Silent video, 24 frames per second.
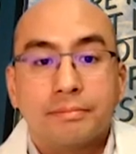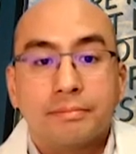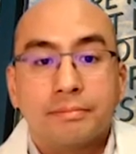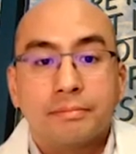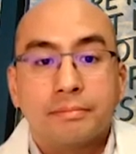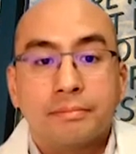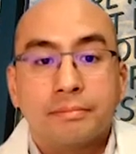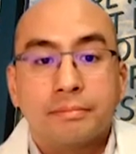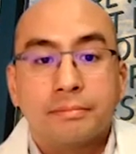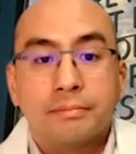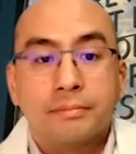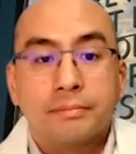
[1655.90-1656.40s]

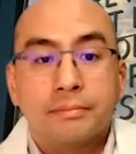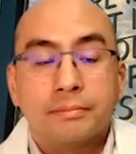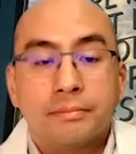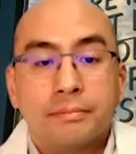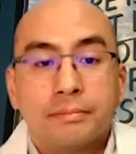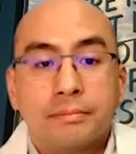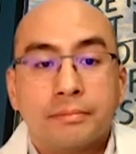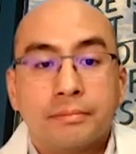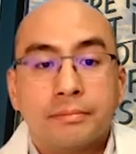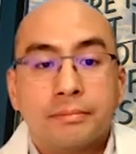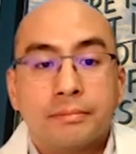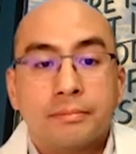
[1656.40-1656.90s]

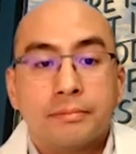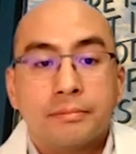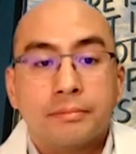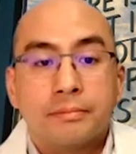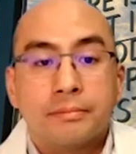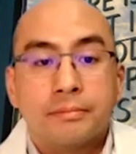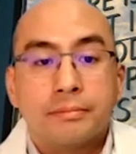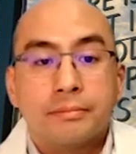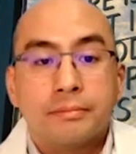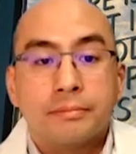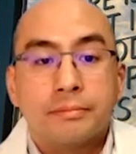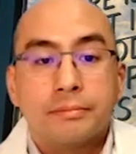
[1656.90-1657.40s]

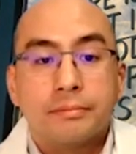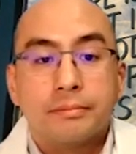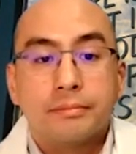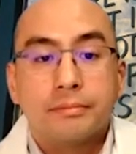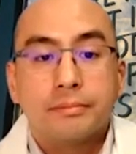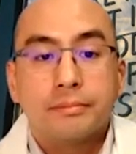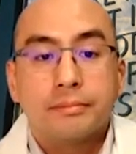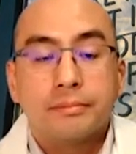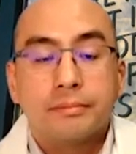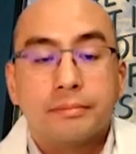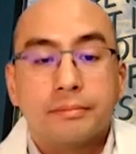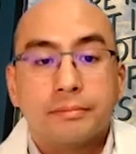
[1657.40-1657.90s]

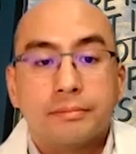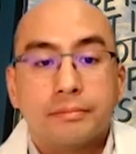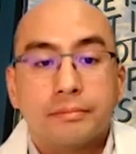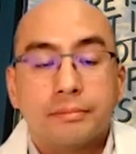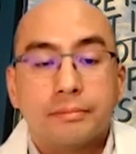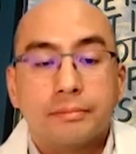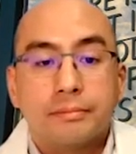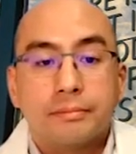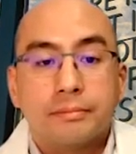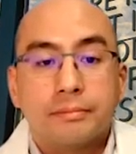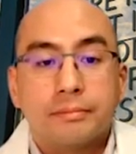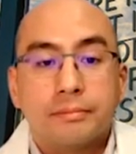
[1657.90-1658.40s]

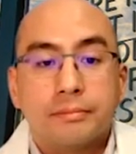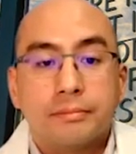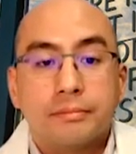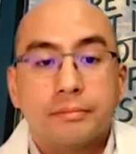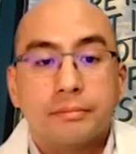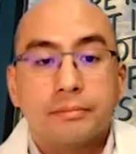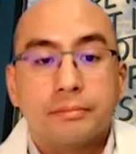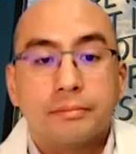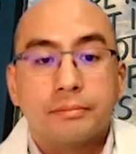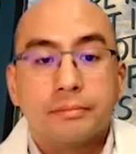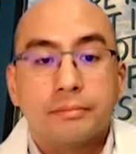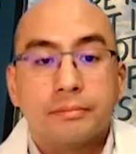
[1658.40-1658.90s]

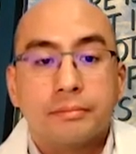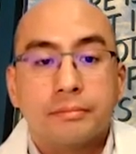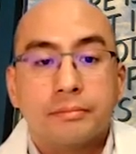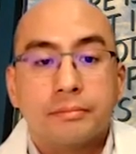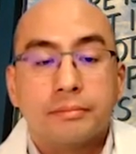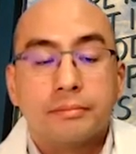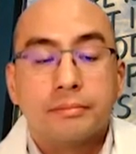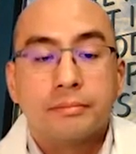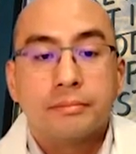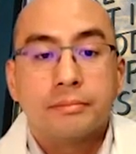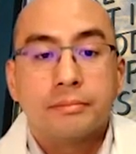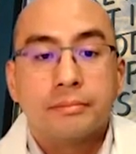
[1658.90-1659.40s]

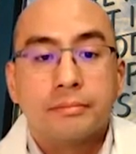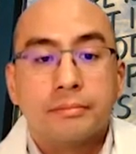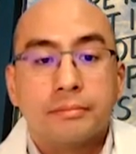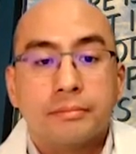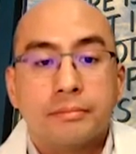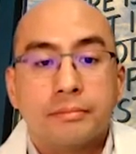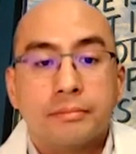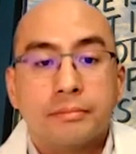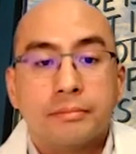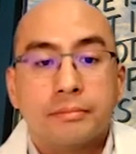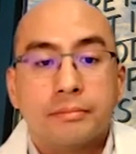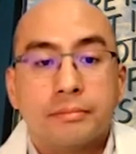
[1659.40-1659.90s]

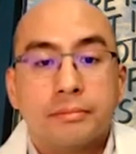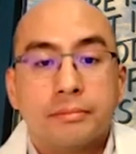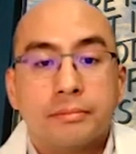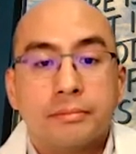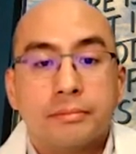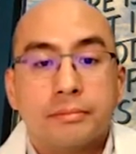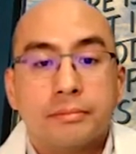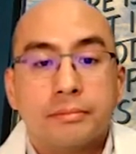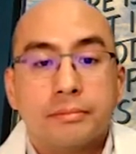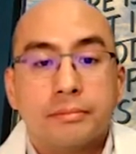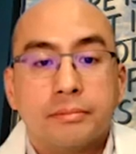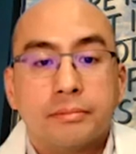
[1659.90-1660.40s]

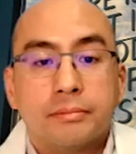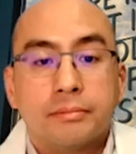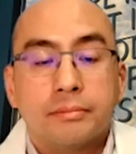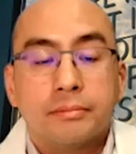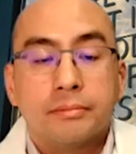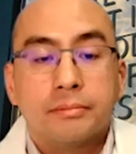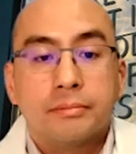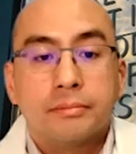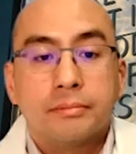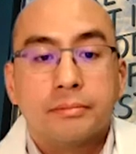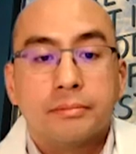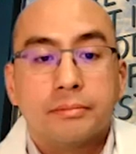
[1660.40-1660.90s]

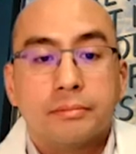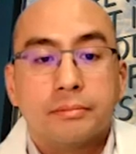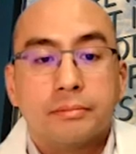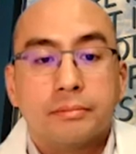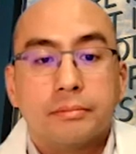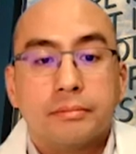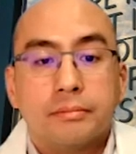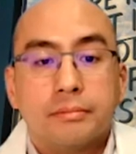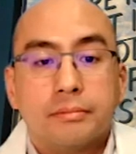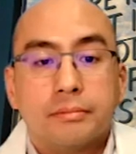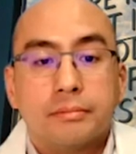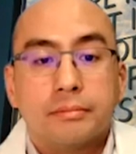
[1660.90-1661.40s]

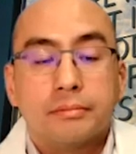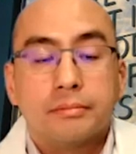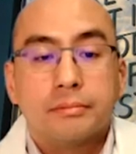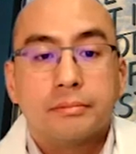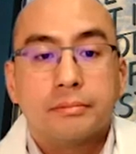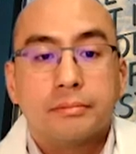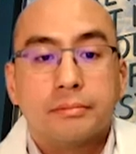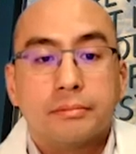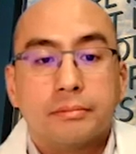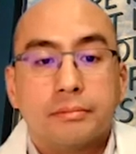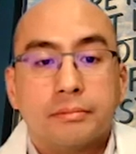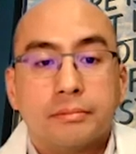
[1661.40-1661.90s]

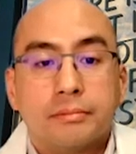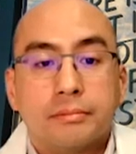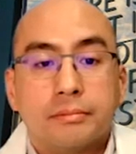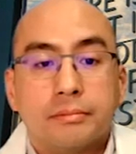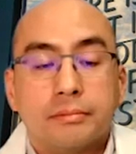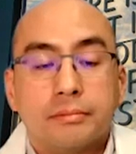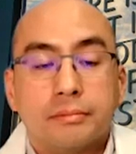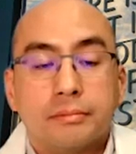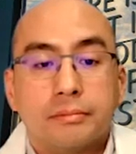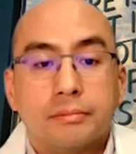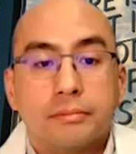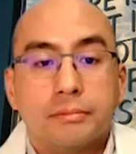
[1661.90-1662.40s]

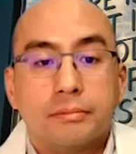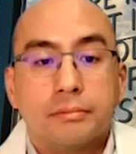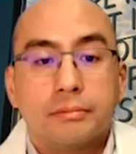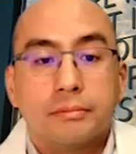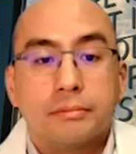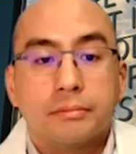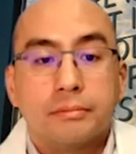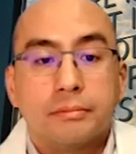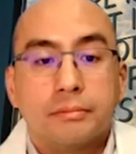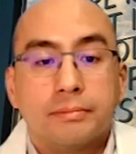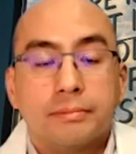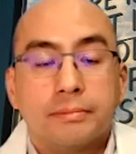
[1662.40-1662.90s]

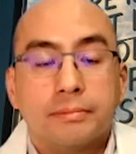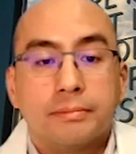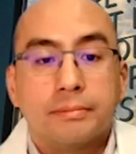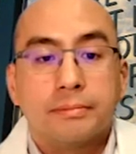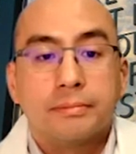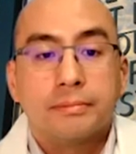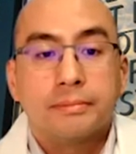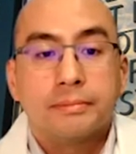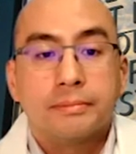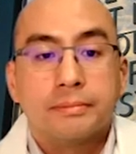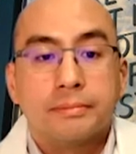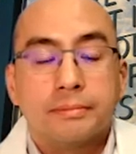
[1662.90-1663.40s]
(not speaking)